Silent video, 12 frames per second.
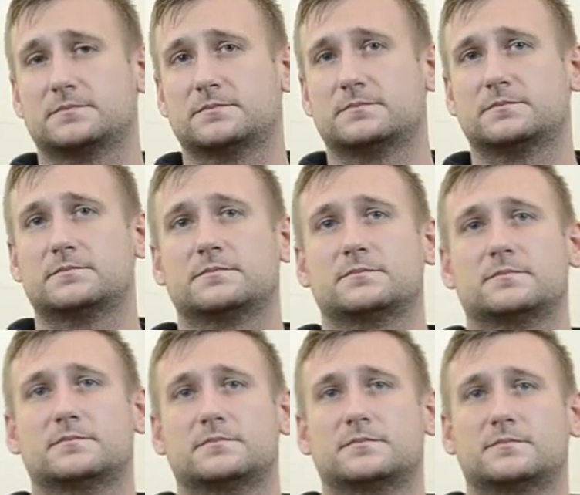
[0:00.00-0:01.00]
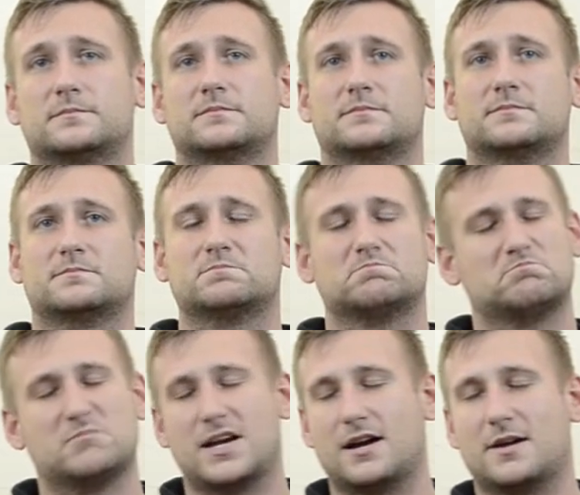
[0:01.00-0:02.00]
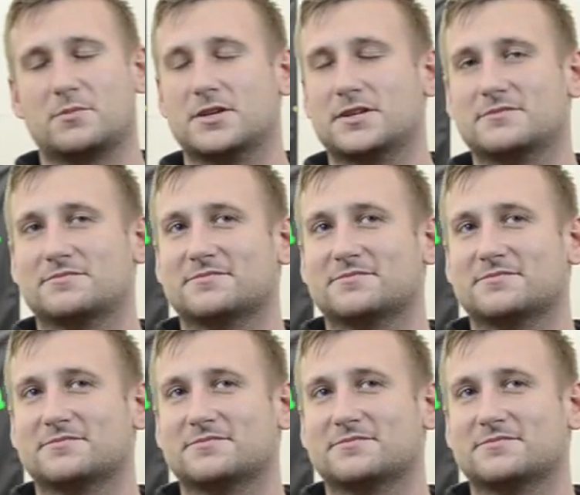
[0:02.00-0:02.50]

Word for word: Let's try a couple more. No, I'm good.